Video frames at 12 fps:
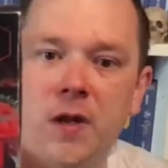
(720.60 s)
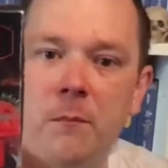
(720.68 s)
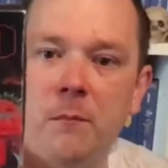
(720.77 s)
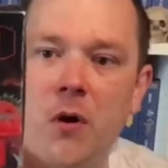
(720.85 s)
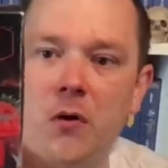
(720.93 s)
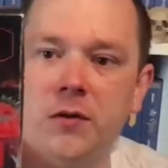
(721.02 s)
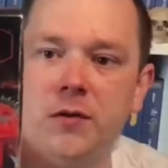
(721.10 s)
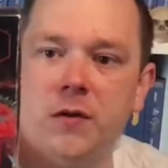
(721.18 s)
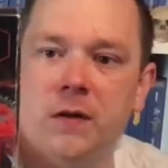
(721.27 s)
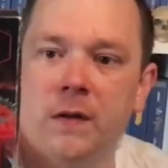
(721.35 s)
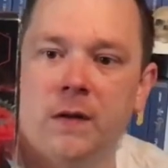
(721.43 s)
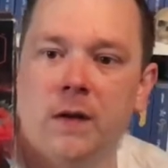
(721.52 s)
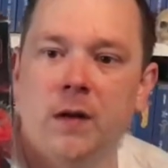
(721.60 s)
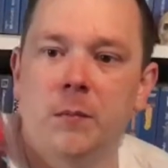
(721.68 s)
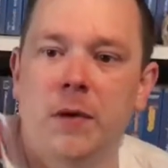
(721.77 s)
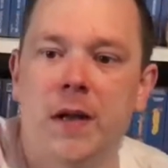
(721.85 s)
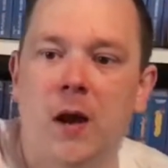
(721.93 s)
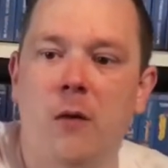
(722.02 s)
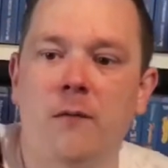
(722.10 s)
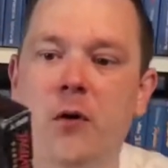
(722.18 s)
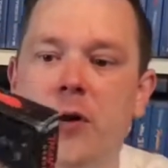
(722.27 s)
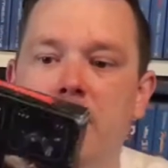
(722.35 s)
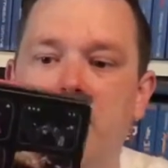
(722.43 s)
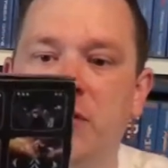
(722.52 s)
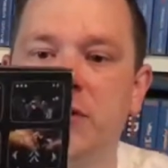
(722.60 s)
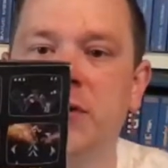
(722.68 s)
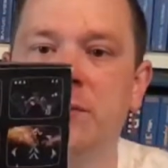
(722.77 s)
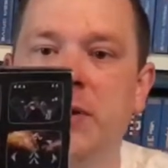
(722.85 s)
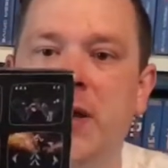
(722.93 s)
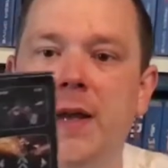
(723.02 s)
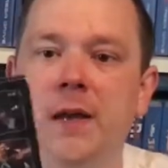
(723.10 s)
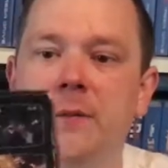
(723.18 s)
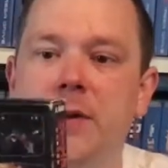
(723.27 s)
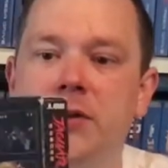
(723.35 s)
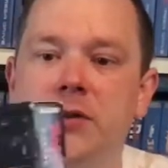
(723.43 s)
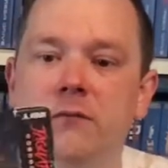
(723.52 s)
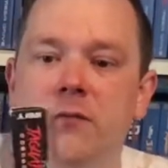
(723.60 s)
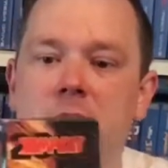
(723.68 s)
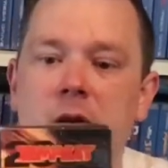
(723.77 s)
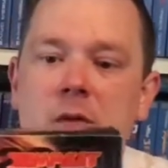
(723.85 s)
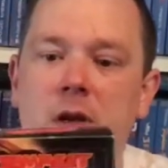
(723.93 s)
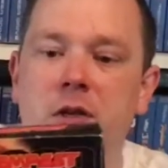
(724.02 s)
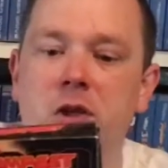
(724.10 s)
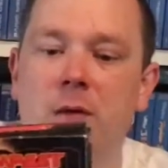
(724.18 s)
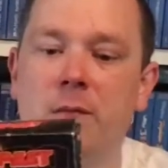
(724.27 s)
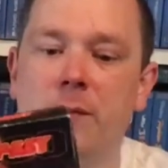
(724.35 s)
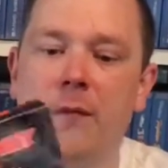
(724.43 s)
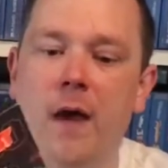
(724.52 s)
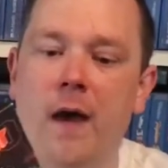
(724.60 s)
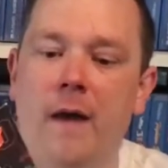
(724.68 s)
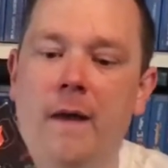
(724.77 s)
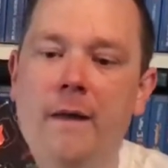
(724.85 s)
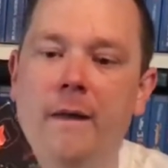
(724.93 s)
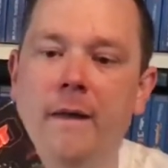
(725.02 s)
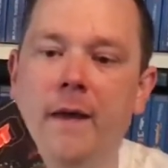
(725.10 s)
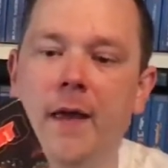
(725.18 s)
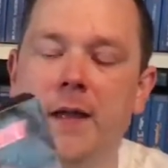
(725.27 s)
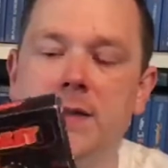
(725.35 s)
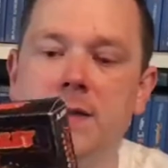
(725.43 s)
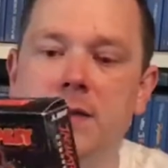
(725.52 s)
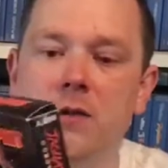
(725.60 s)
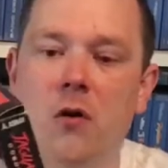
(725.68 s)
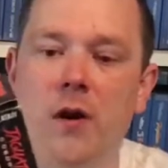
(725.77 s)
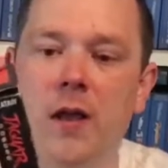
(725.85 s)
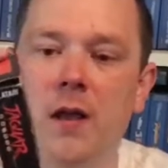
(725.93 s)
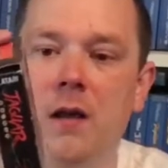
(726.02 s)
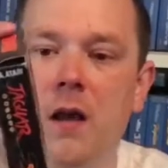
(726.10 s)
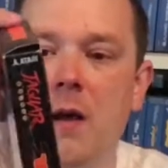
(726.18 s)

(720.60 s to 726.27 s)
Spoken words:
unboxed. But now I've got it box complete, which really, really chuffed with that. It's not in